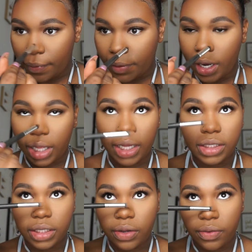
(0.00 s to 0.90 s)
And I like
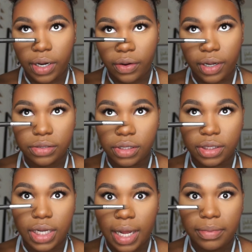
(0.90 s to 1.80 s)
to go right across the
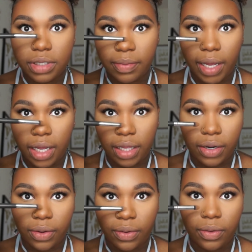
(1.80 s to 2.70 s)
top to make a
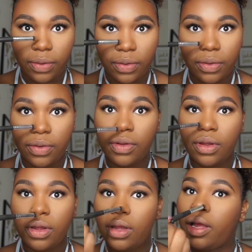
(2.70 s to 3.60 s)
little
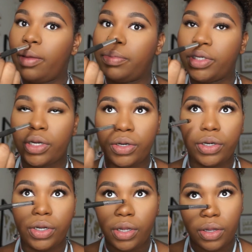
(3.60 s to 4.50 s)

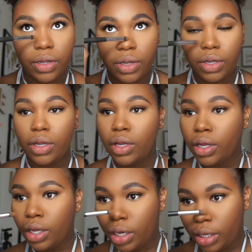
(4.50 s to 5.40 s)
upturned
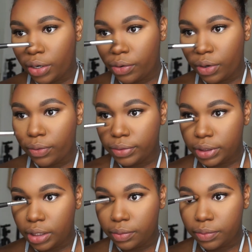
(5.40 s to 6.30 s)
little
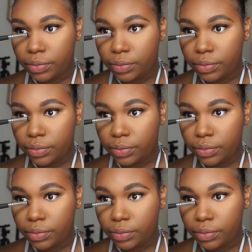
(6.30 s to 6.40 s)
nosy.